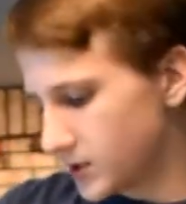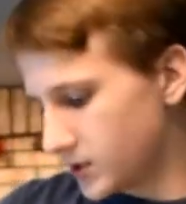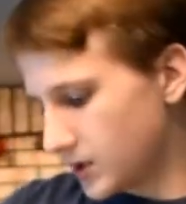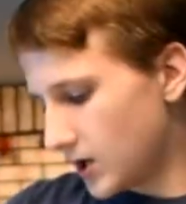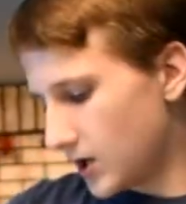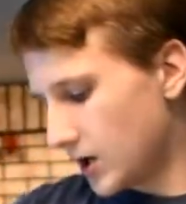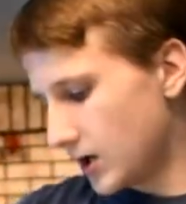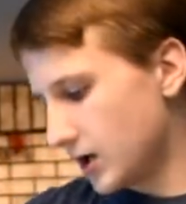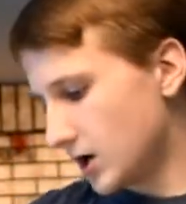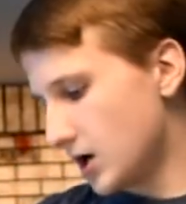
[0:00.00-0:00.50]

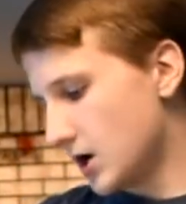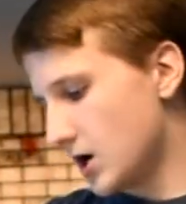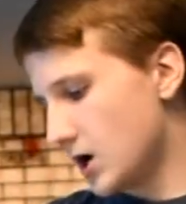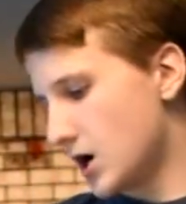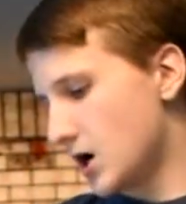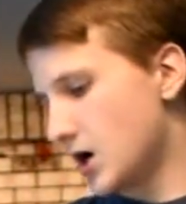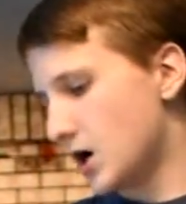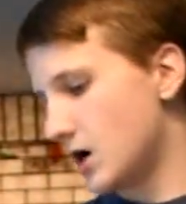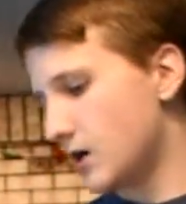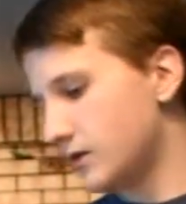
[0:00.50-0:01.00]

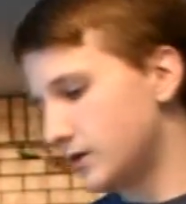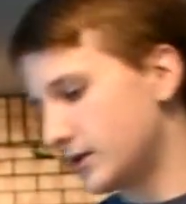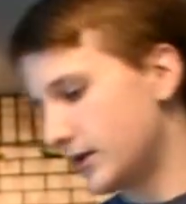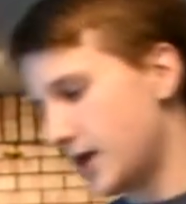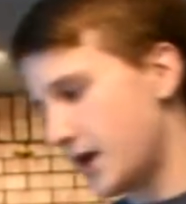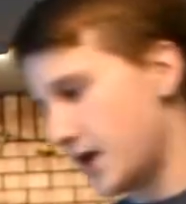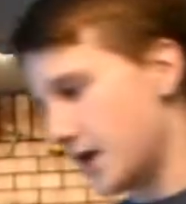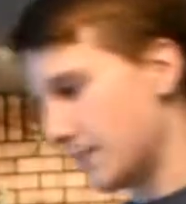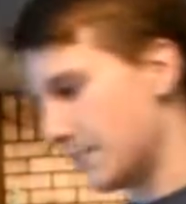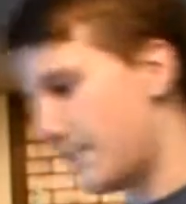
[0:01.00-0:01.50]
Ta-da!
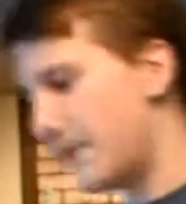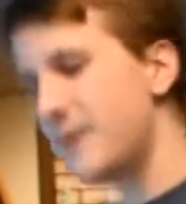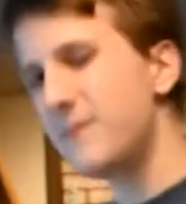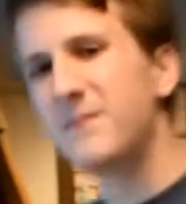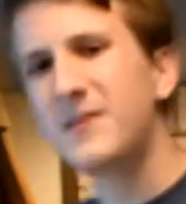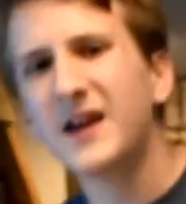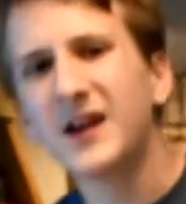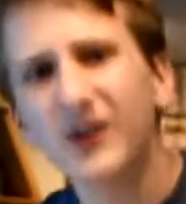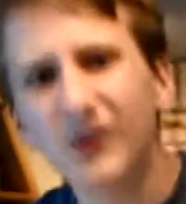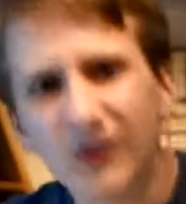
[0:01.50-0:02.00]
Okay, a bit
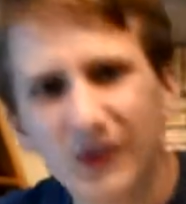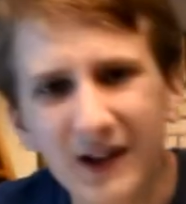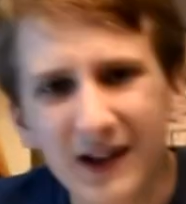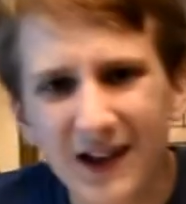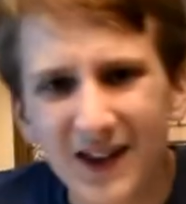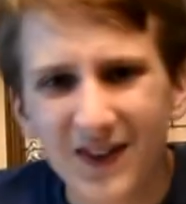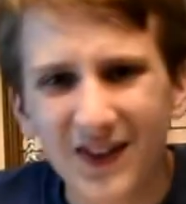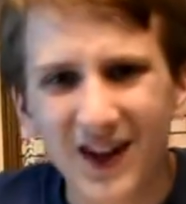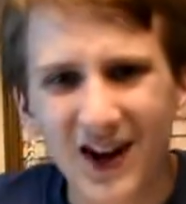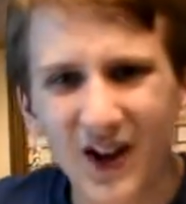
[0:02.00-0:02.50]
bigger
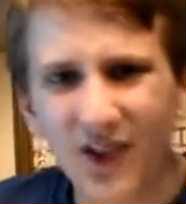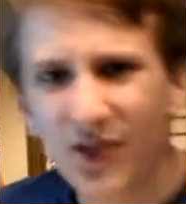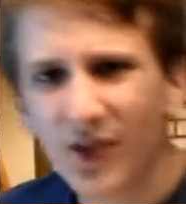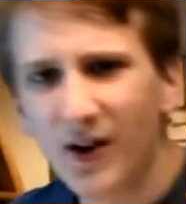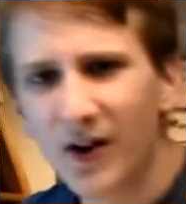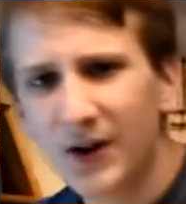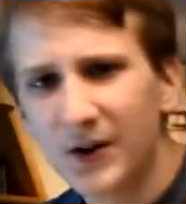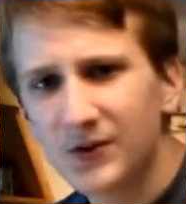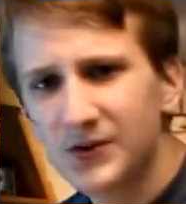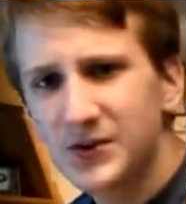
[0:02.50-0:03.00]
than I
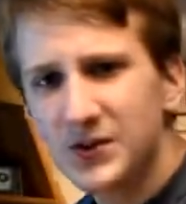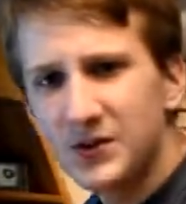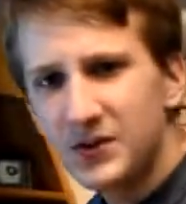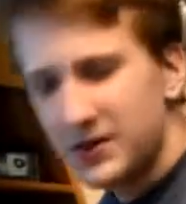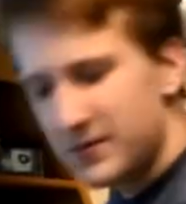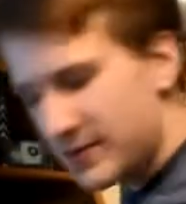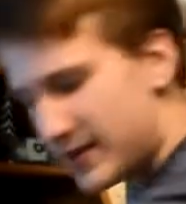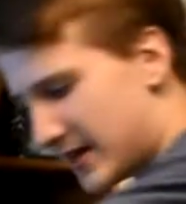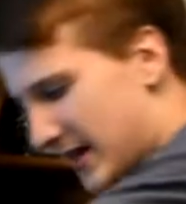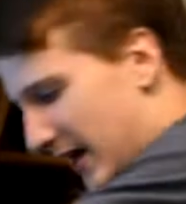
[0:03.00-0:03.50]
thought it was going to be.